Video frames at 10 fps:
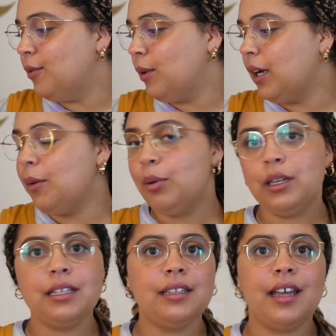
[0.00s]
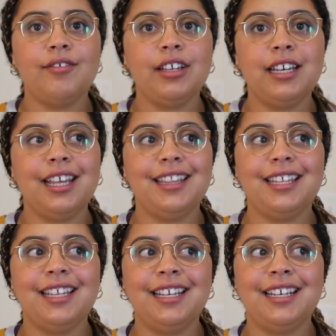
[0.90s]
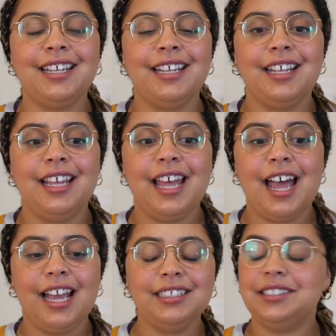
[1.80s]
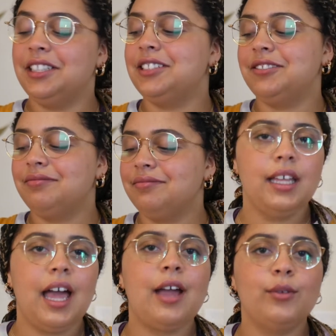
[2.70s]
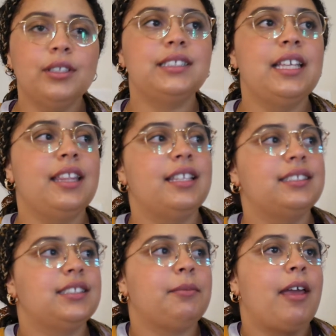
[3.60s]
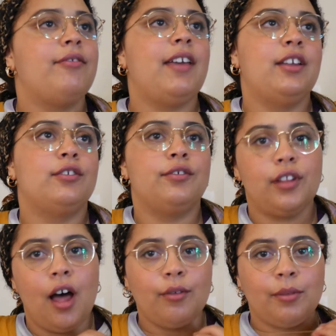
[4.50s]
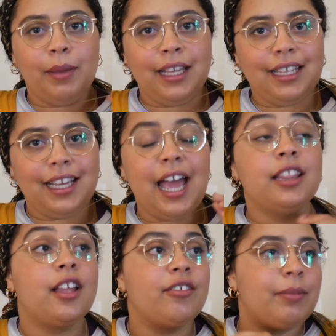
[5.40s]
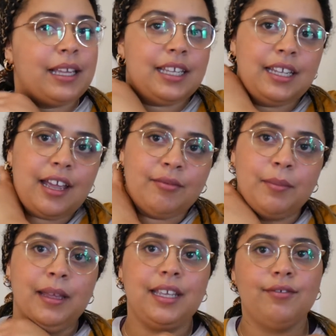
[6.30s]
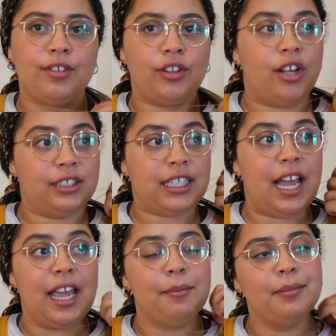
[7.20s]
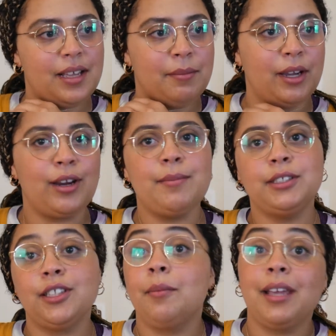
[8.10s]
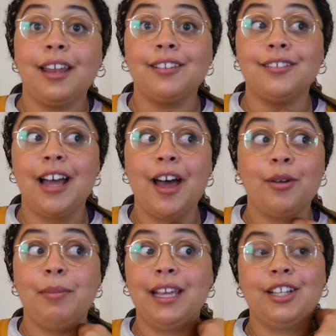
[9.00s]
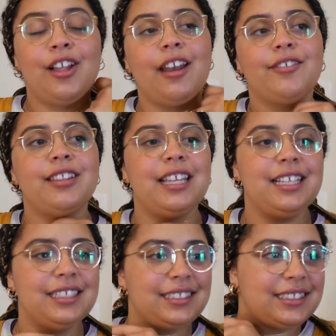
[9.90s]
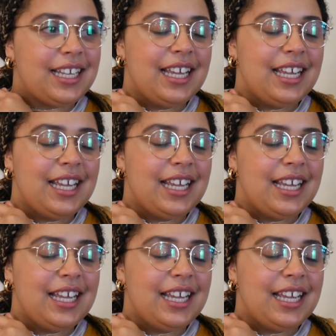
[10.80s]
we're gonna put it in the oven and then ice it. I will say that this is my fatal flaw with baking. I love baking. I've been baking for a long time, and my Grammys taught me how to bake a lot of things.